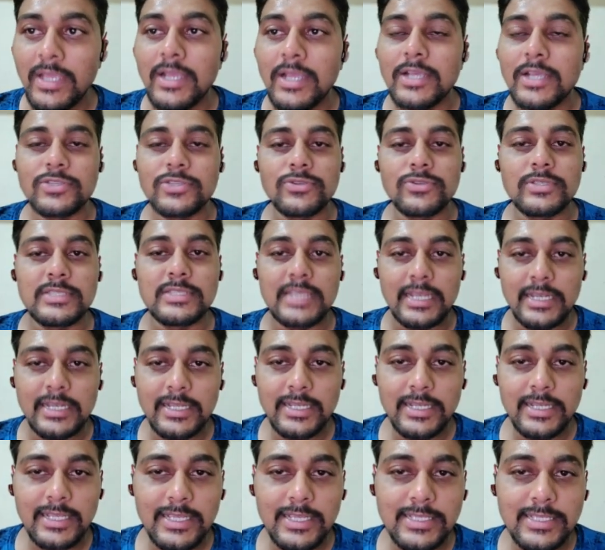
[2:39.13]
So gender
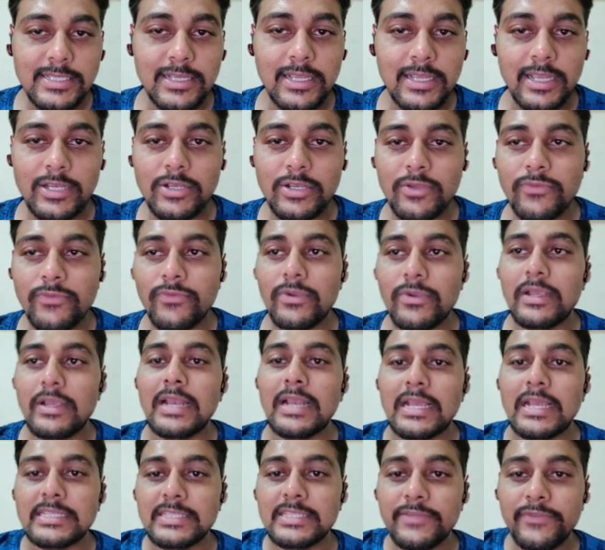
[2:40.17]
is a kind of
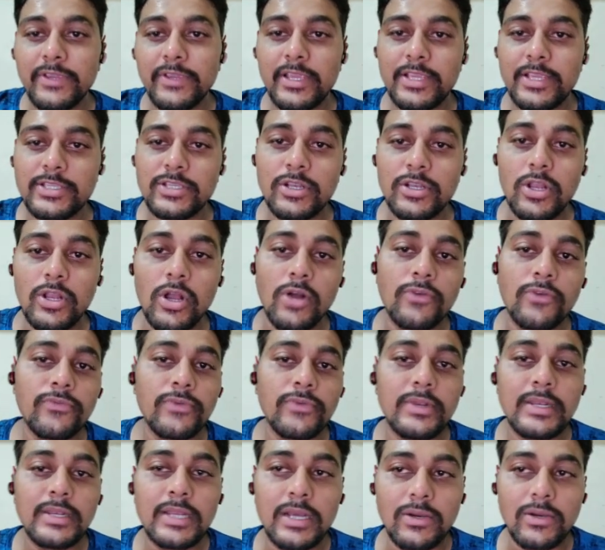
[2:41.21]
classification of
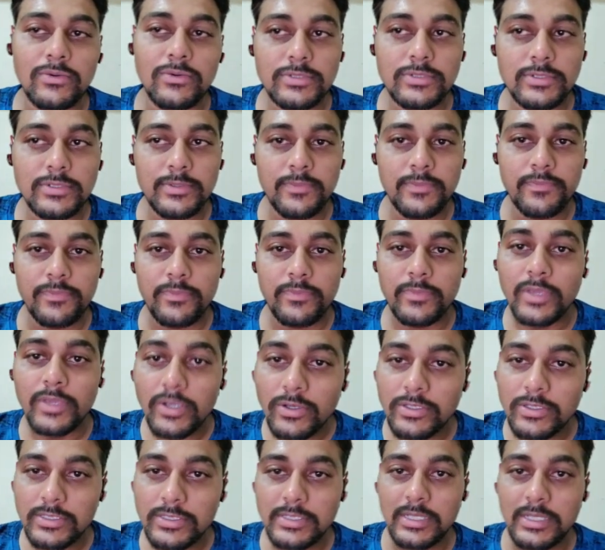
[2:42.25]
nouns,
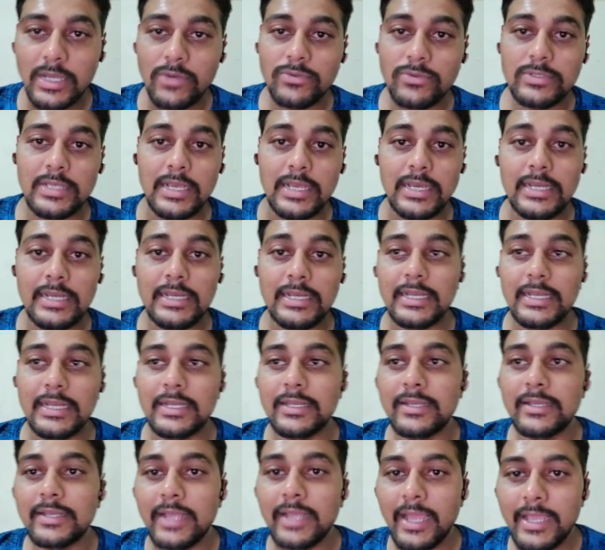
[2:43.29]
because nouns are
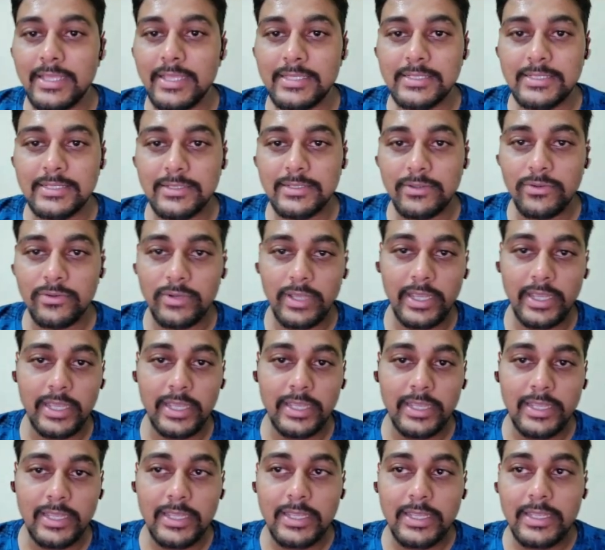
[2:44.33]
categorized, okay,
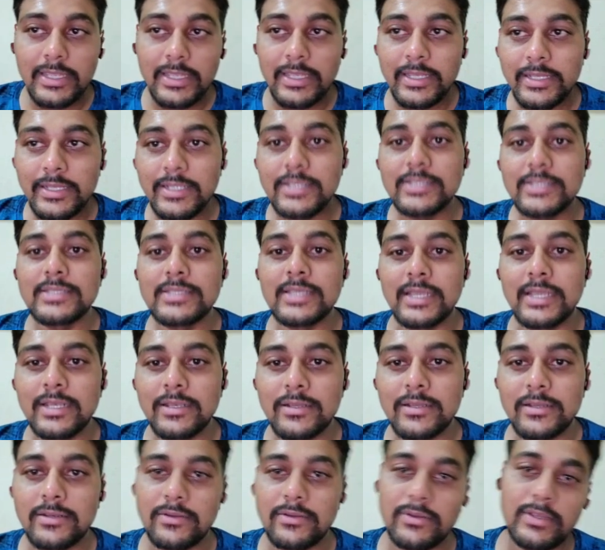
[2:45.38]
in a
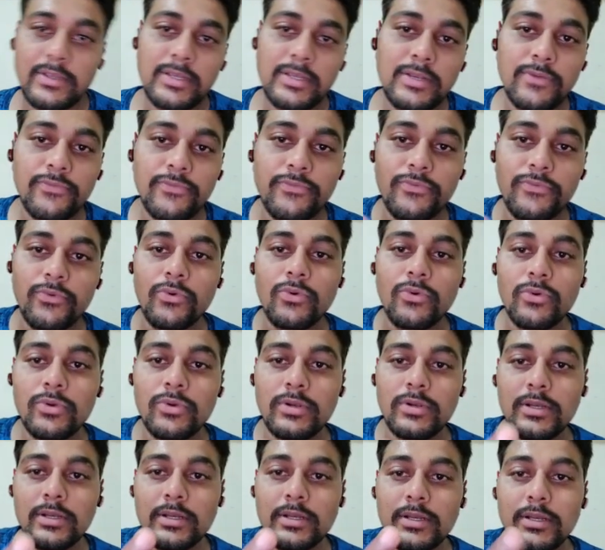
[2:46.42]
gender, in a 4
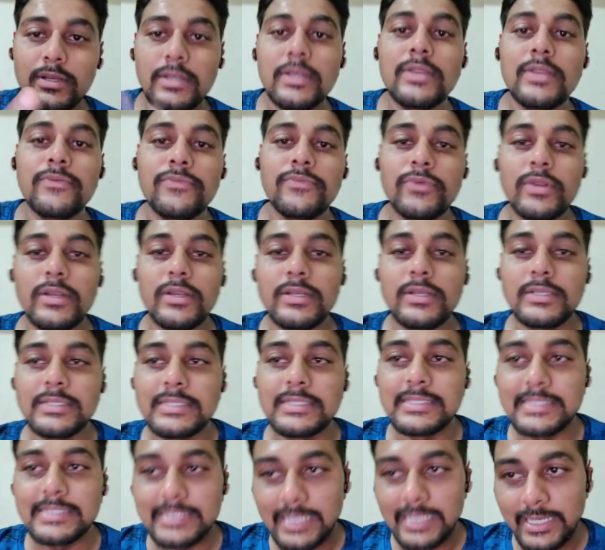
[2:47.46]
different
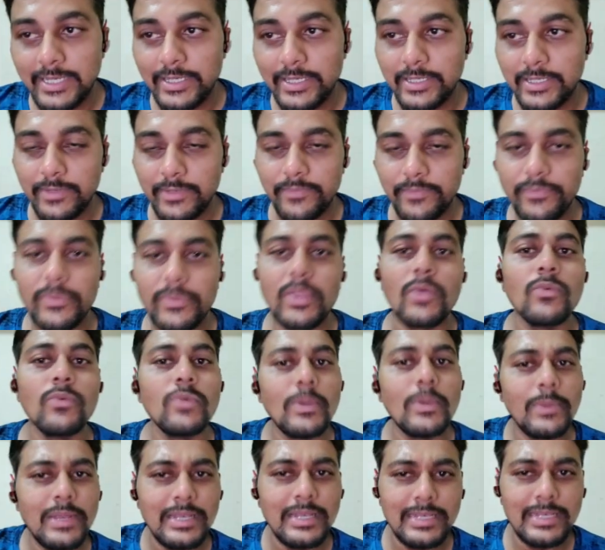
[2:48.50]
gender. We
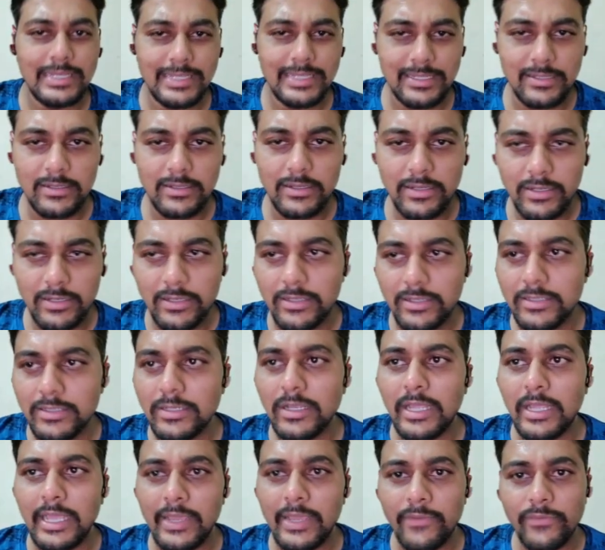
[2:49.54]
will learn
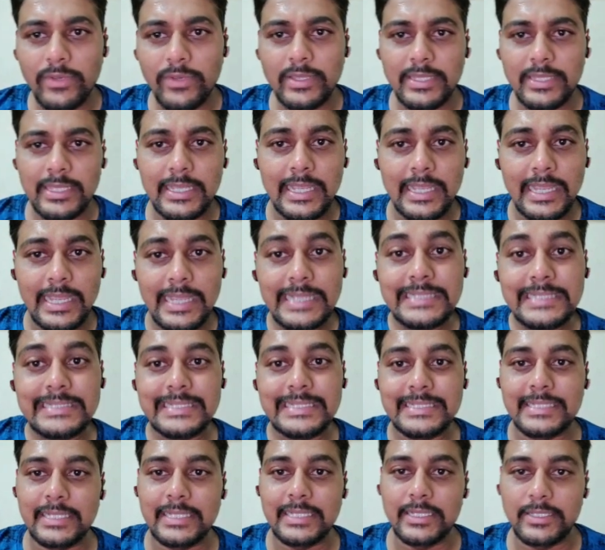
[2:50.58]
everything in
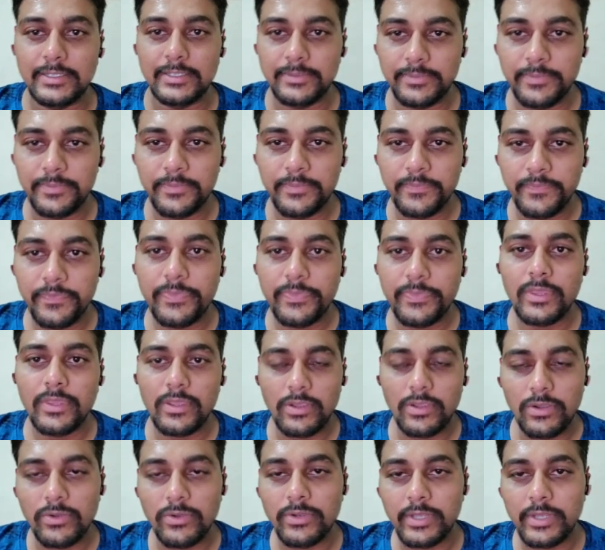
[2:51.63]
detail.
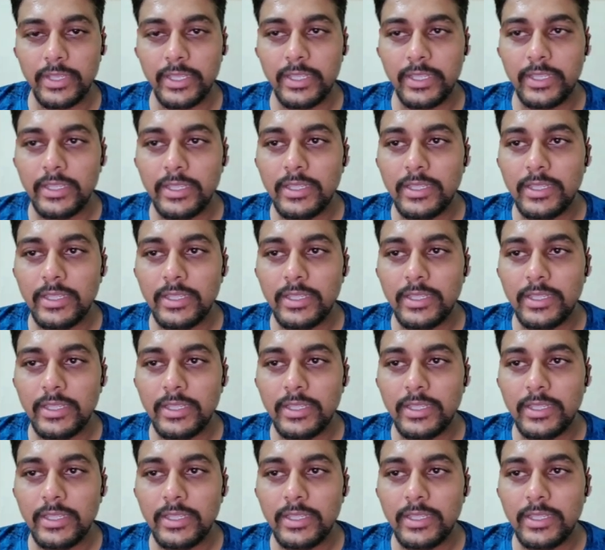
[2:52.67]
Okay.